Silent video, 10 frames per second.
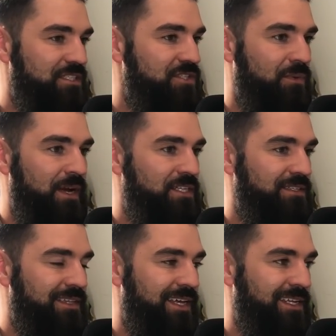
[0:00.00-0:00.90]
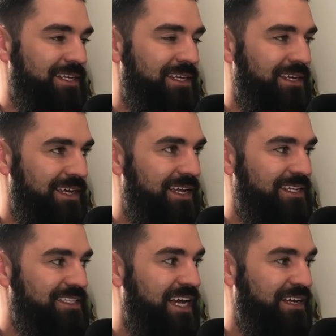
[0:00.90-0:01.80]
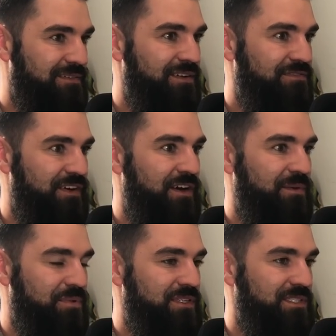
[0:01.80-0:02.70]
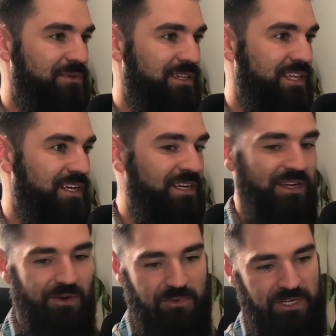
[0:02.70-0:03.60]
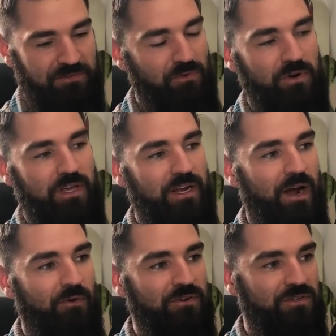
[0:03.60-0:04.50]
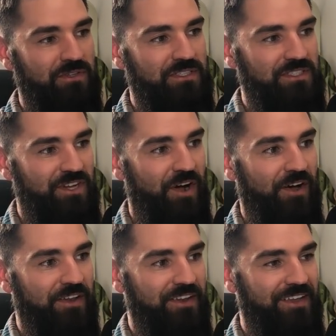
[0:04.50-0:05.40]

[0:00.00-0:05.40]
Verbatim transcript: situation that it is kind of unfair to put someone in the, we need forty-eight hours or this is gone.